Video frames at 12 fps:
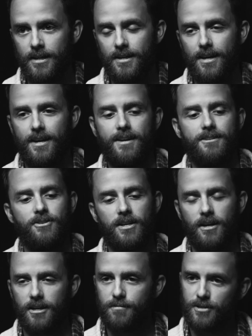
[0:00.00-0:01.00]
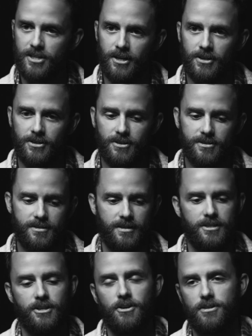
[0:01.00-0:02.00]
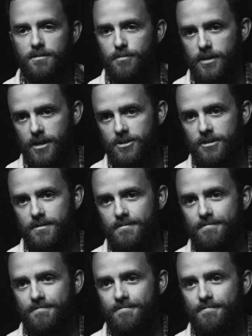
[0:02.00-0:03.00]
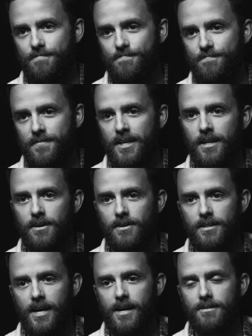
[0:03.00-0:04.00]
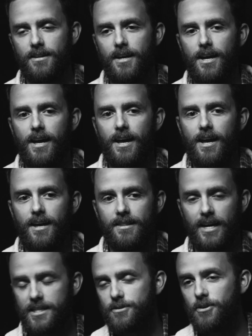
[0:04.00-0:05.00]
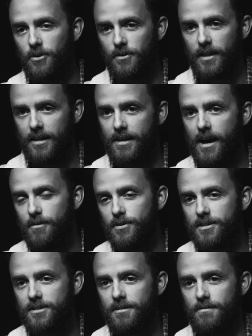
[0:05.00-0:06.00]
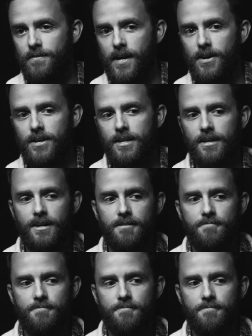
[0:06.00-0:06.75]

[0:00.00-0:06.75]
it, you get all your materials, and then you go into production. And that's cool. That was very